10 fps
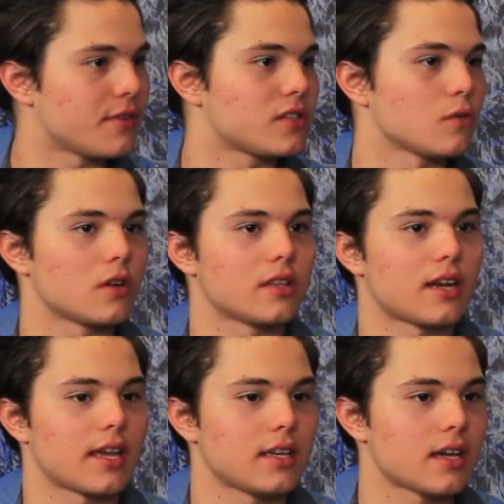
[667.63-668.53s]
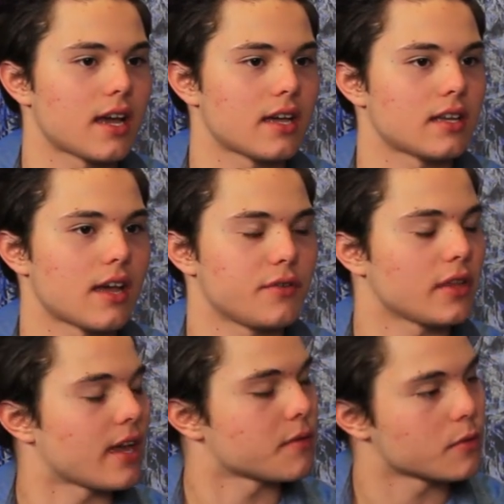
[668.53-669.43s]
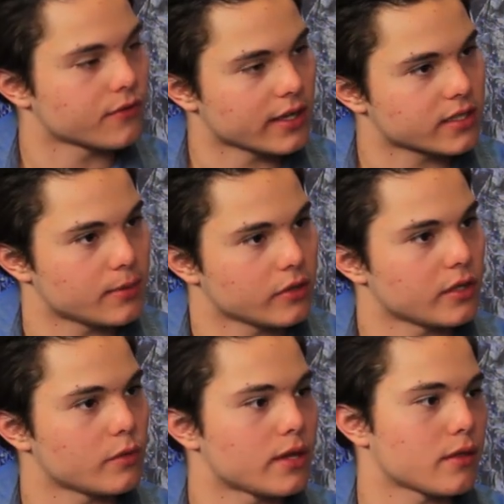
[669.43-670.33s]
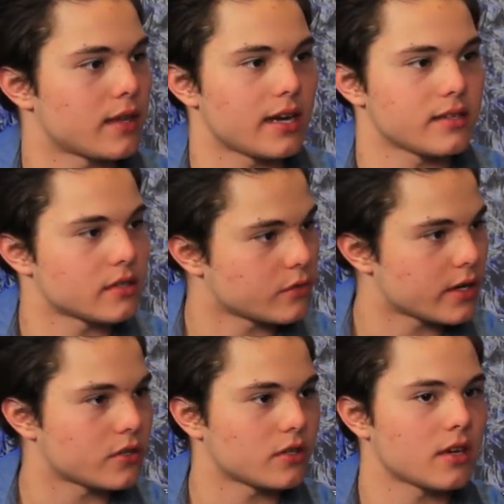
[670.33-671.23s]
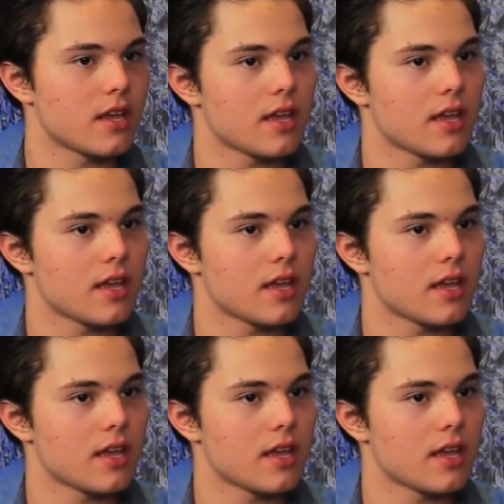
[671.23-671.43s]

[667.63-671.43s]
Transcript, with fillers: It's the one that I feel I have the most flexibility with in any situation.